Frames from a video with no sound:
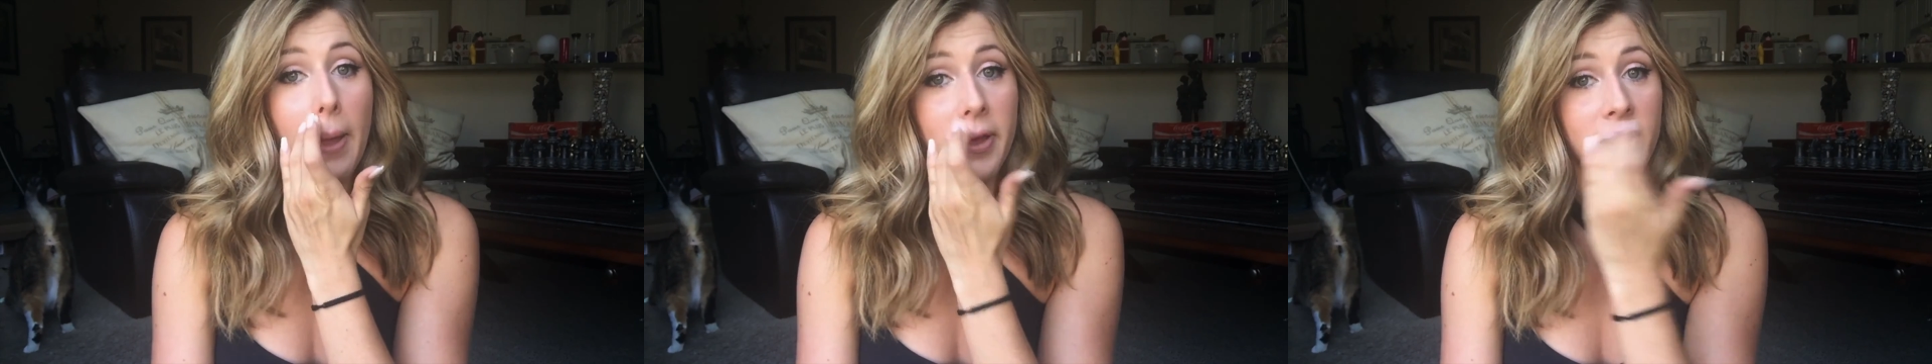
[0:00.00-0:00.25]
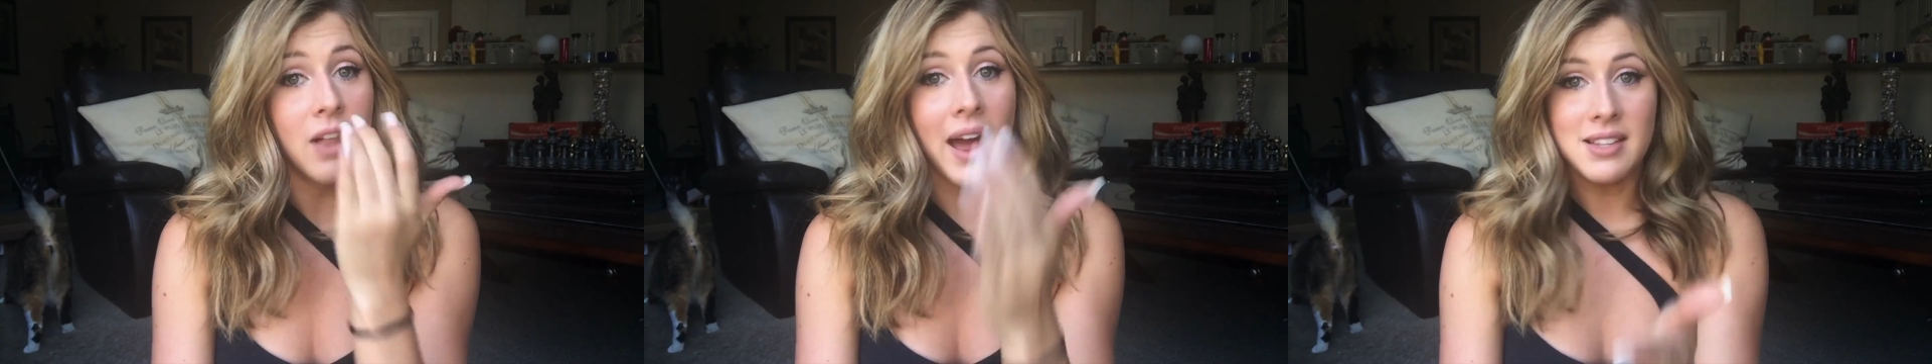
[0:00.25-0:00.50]

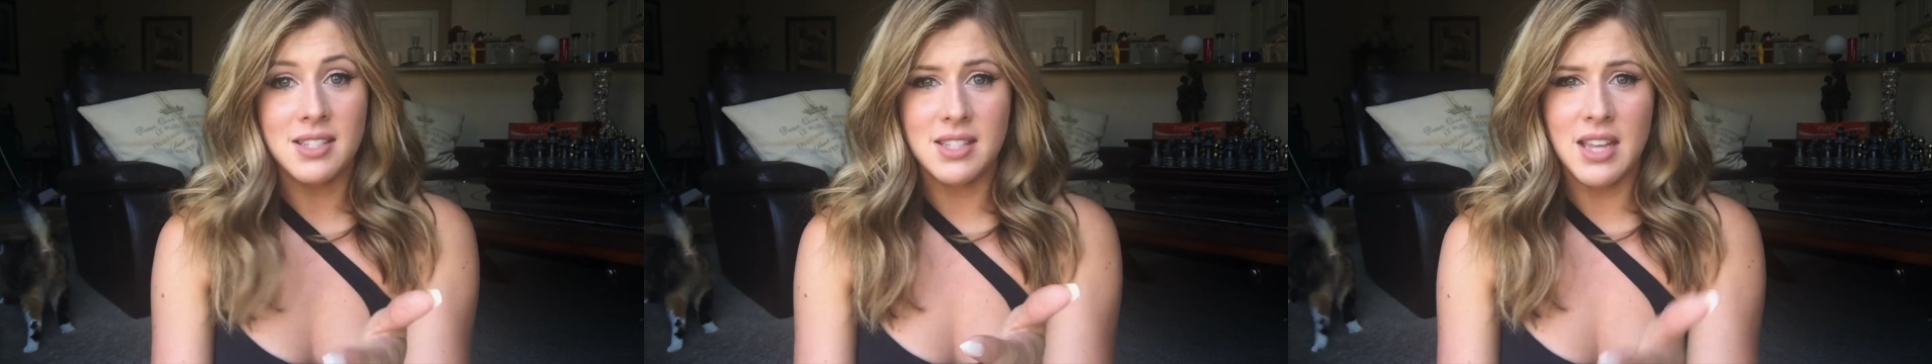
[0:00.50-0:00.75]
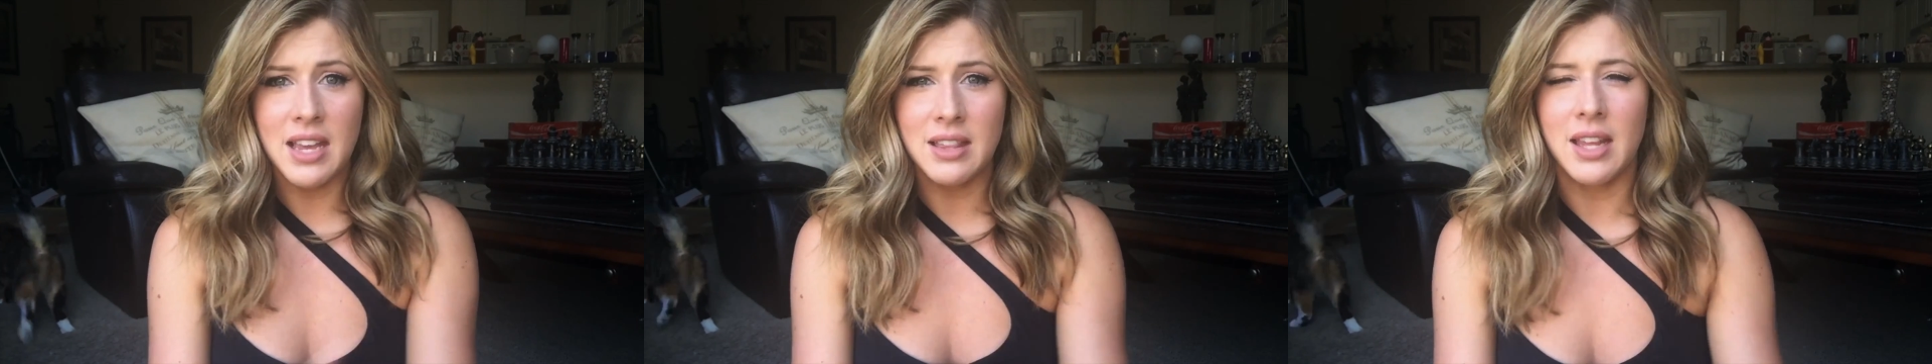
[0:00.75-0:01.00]
The last
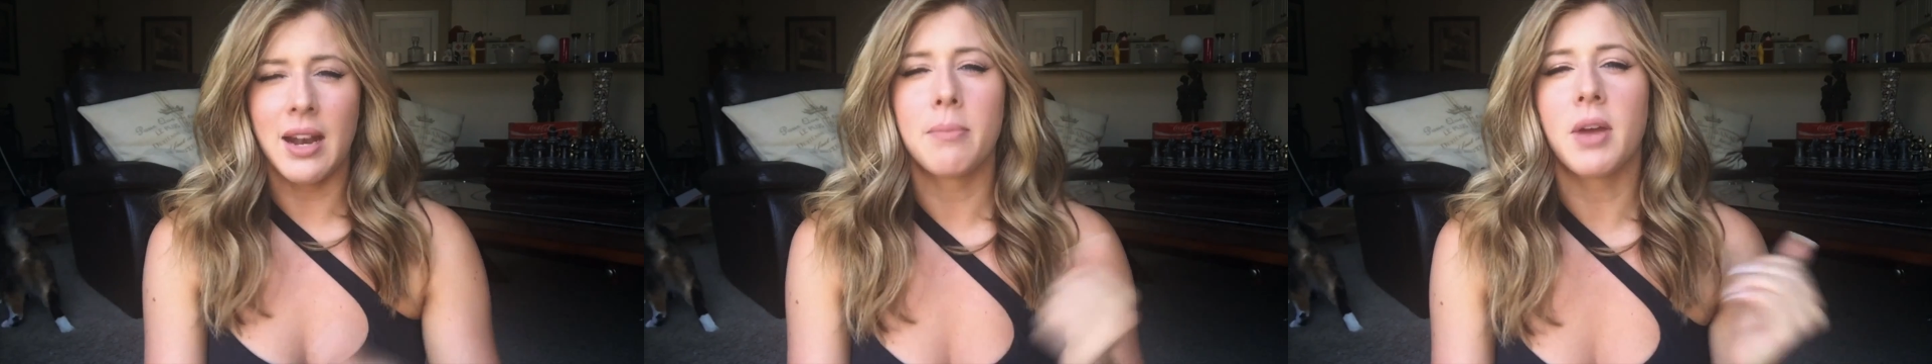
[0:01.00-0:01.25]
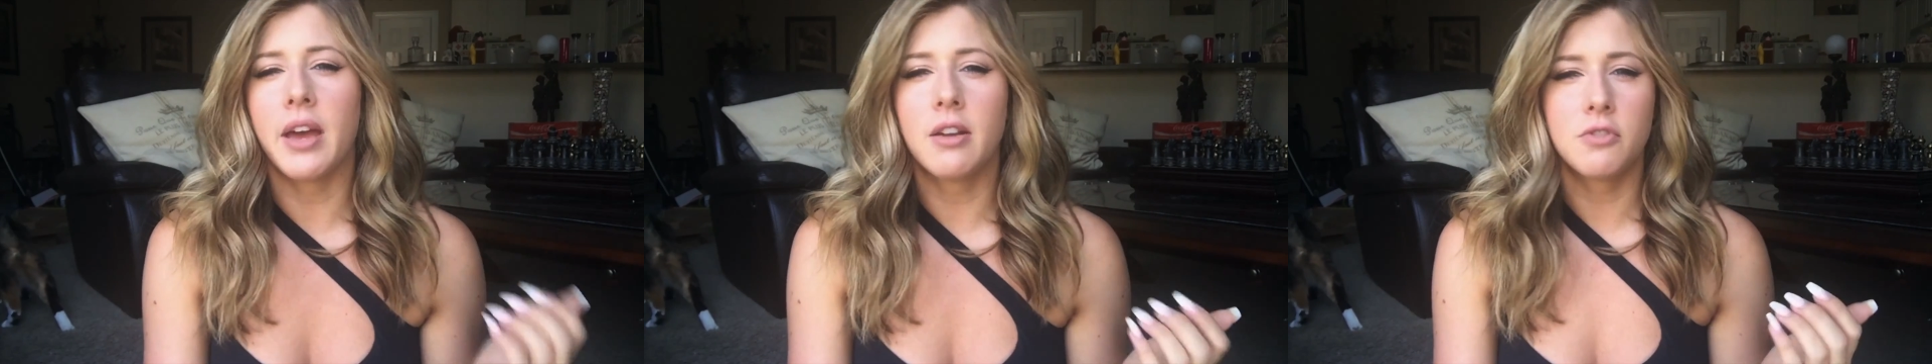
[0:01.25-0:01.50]
thing that
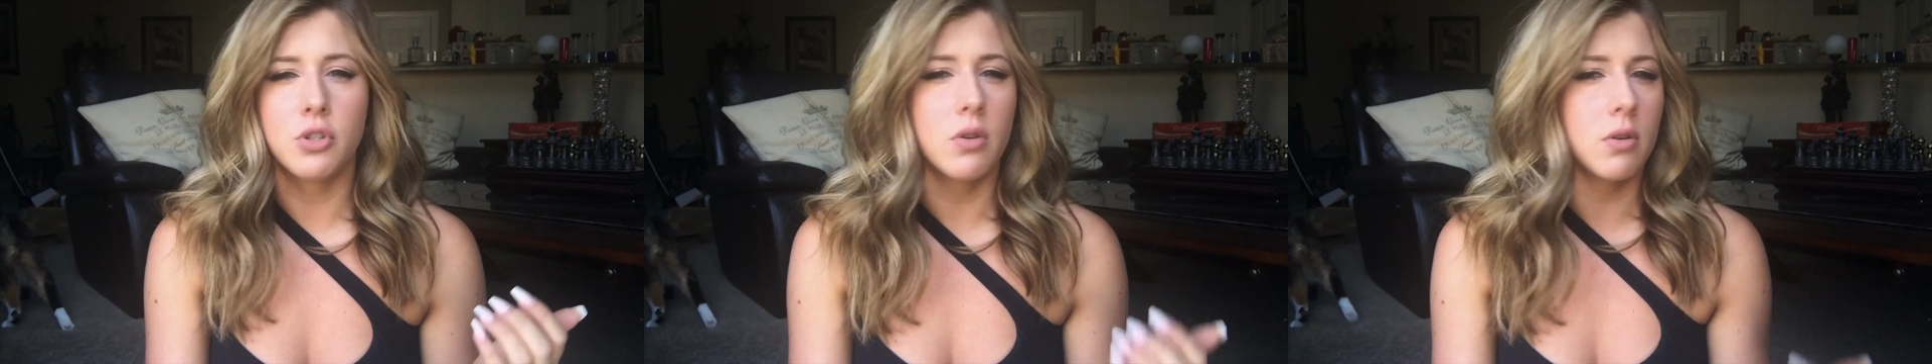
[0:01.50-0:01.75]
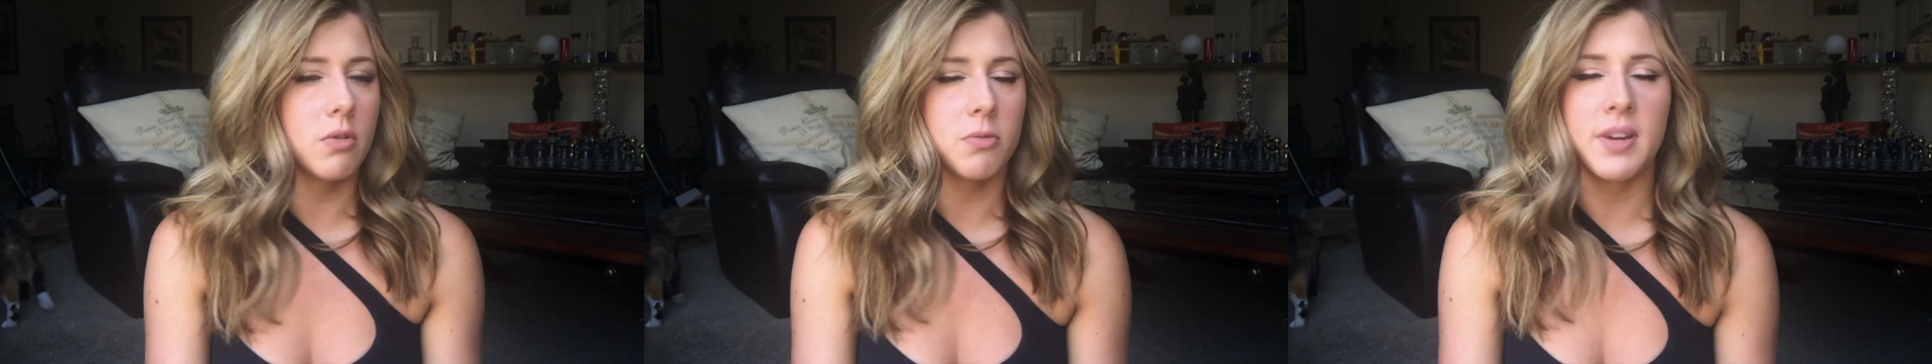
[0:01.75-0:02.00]
I'm kind of
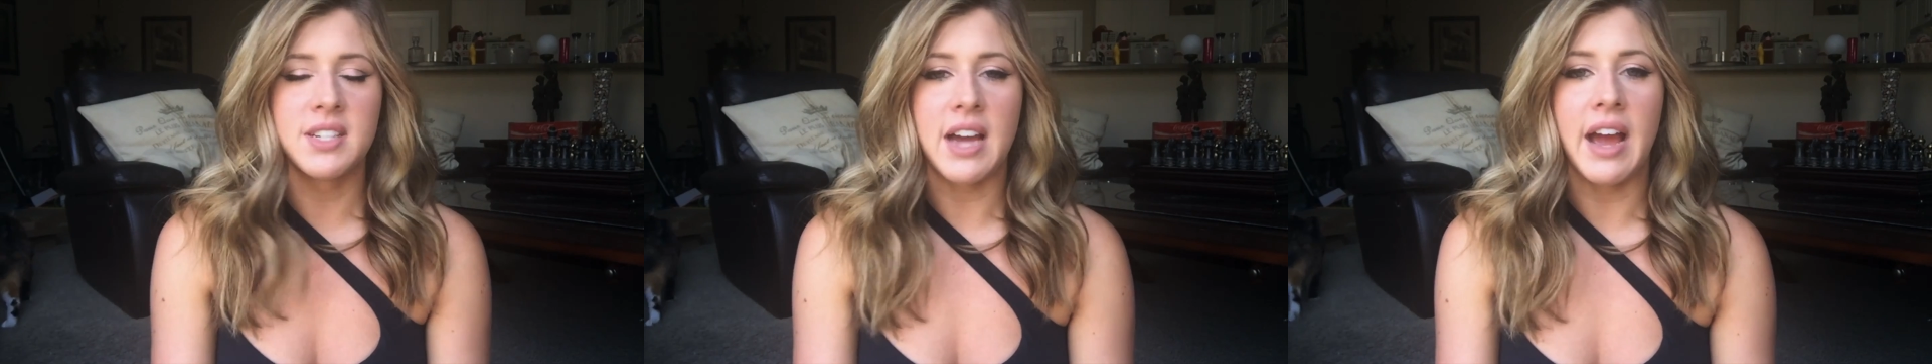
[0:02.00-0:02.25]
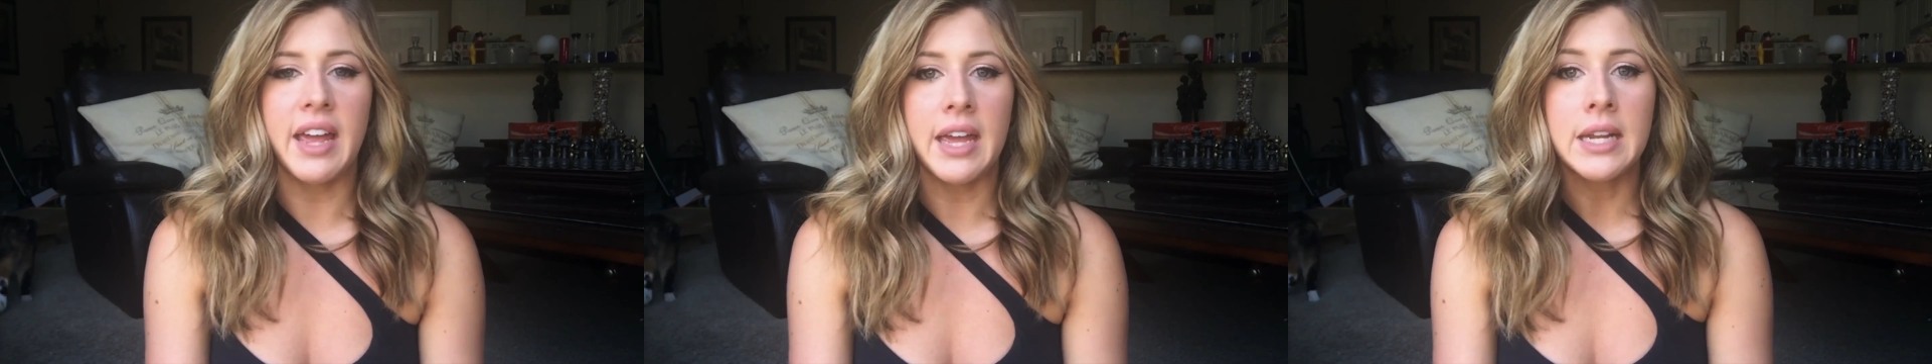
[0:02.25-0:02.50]
doing with my
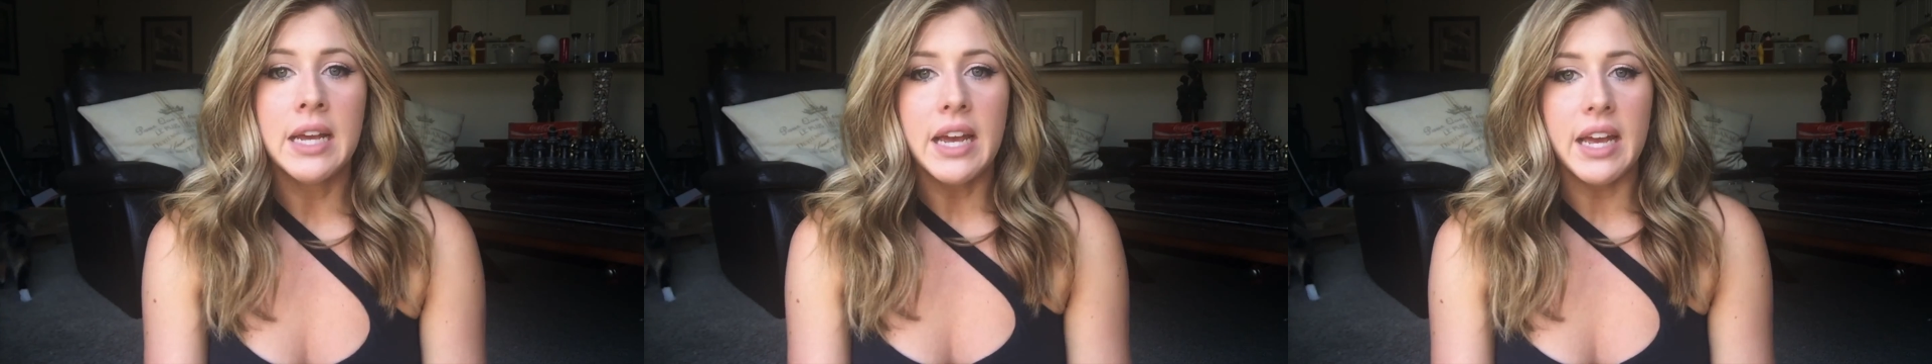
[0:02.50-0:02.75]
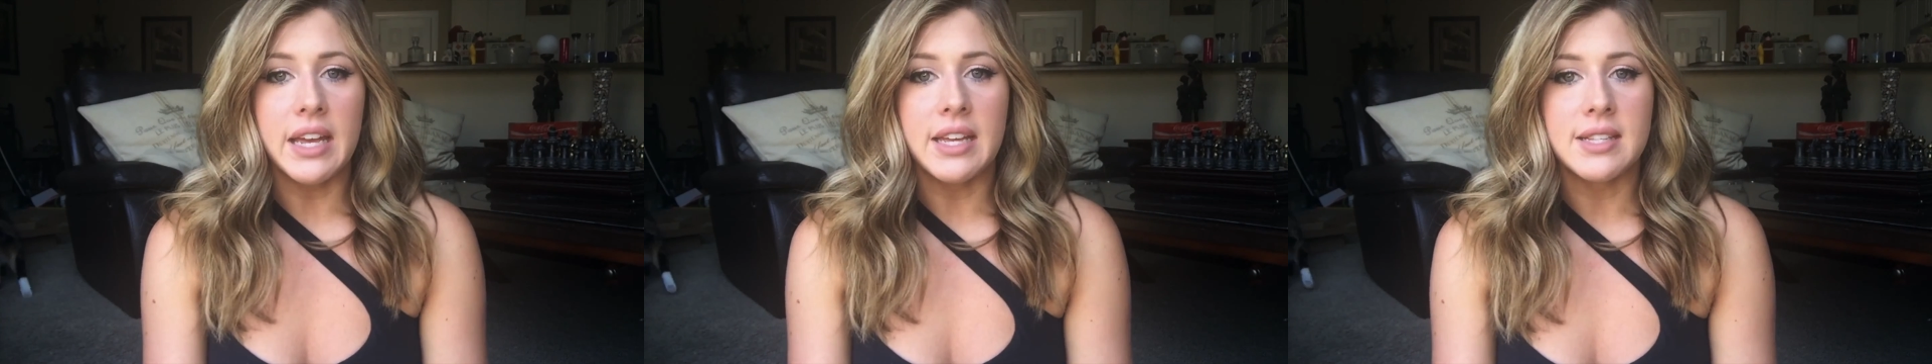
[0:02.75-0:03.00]
diet
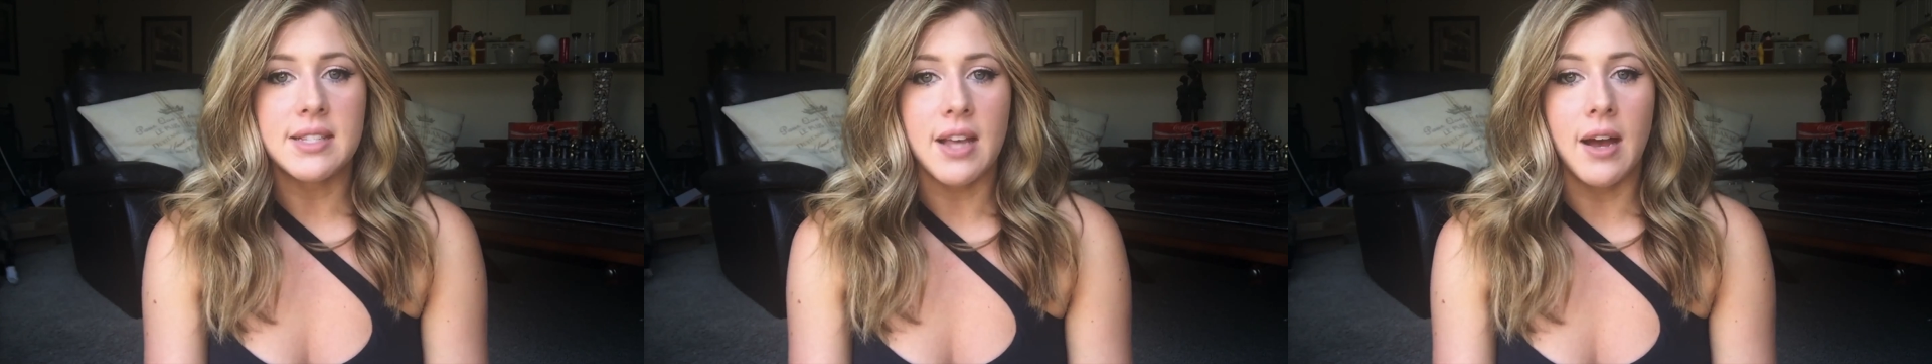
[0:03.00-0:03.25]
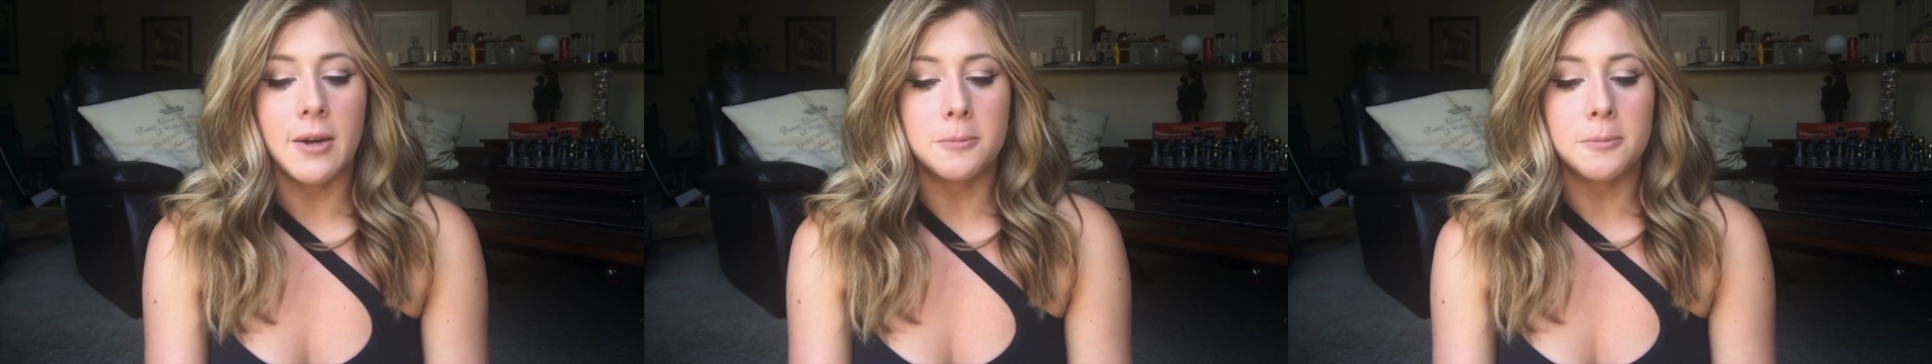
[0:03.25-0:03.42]
is